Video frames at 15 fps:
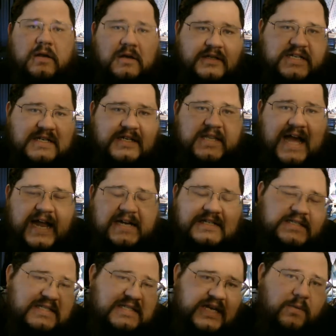looked into that
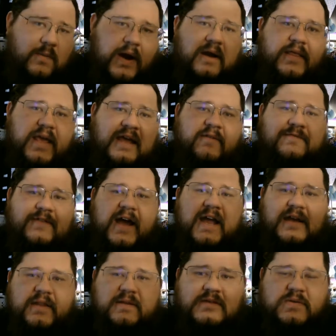to see where they could find other